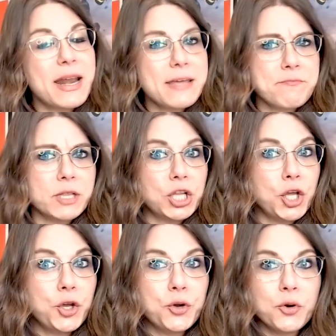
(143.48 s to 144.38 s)

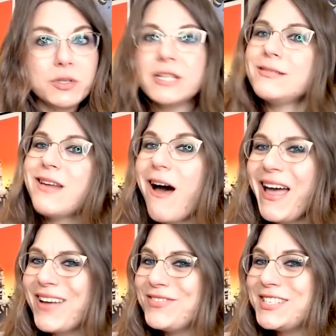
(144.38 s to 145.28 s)
Blue did not
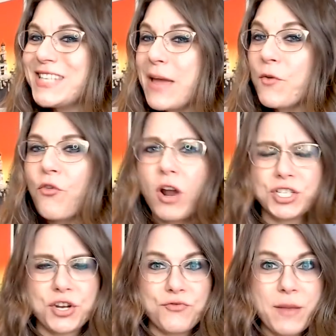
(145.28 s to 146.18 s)
have the same crush
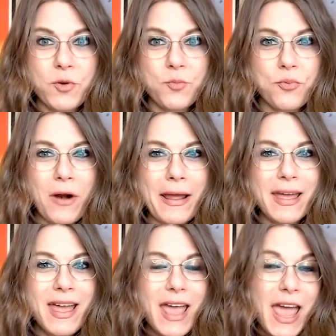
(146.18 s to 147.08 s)
on Rainbow Brite.
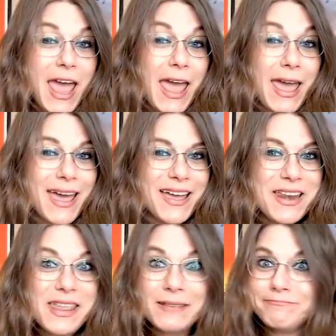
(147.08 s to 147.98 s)
And
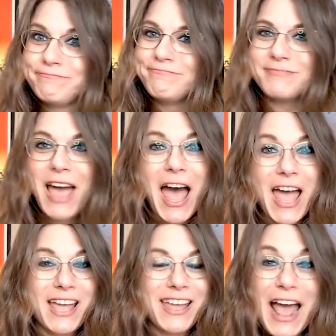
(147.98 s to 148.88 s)

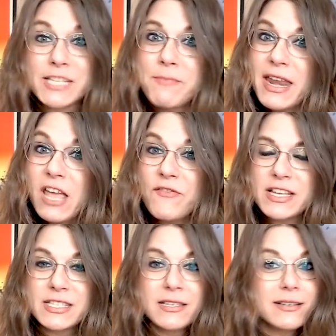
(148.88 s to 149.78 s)
I, as many of
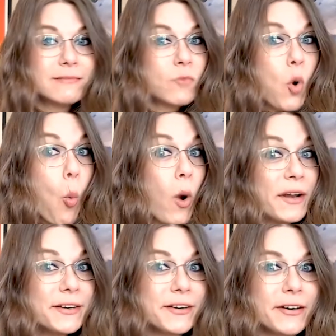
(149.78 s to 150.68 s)
us
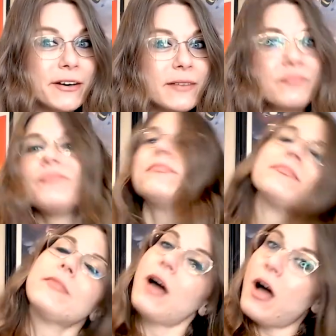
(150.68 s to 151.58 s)
wondered,
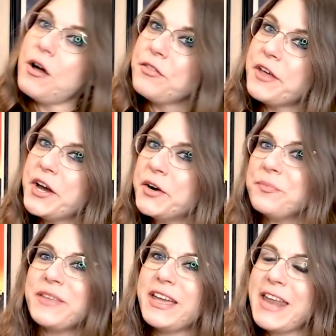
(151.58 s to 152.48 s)
although
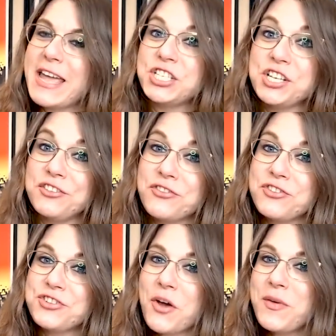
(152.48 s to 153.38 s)
in a children's
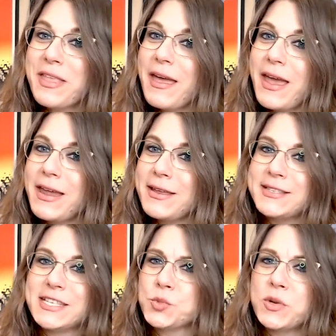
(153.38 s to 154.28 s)
show in the 80s
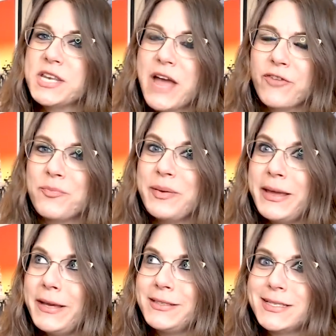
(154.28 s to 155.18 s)
this would never
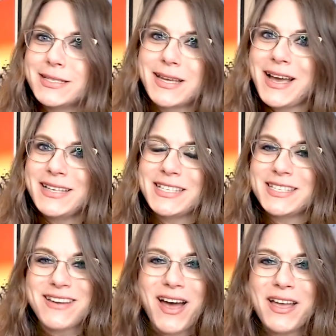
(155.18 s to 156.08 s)
be discussed, it's
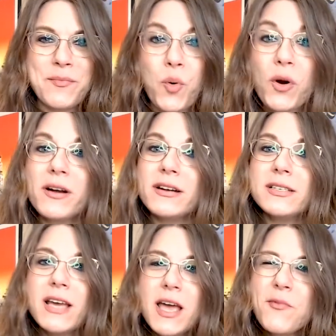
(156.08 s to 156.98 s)
not important,
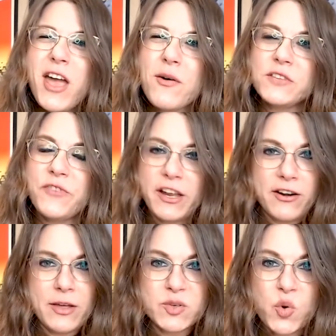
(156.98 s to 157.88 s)
we always figured
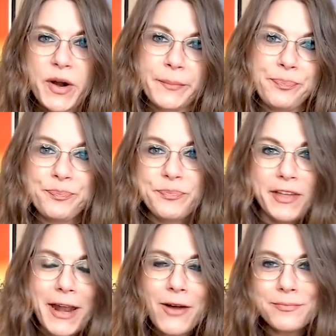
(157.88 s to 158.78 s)
he was queer. You
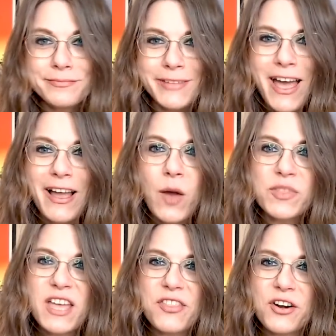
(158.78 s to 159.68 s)
know, he hung out with
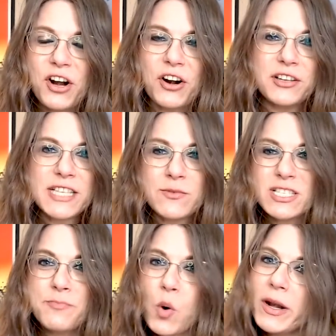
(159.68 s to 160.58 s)
the other girls, he was
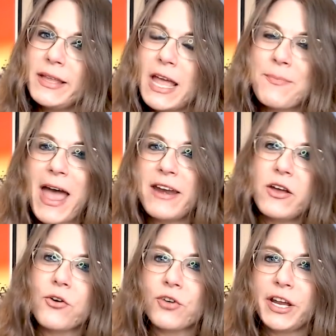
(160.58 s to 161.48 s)
sporty like Patty
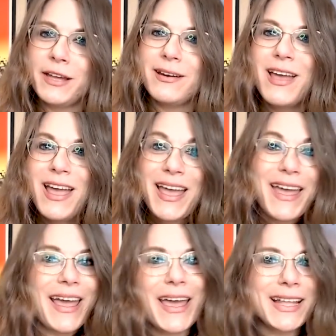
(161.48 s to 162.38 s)
O'Green,
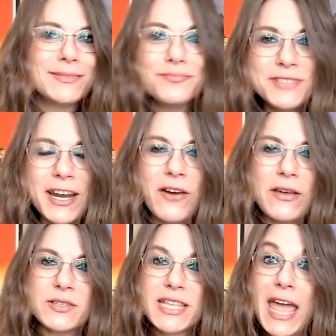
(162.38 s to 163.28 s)
and, you know, he
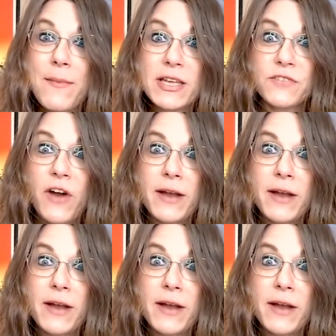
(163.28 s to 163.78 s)
was the gay best friend.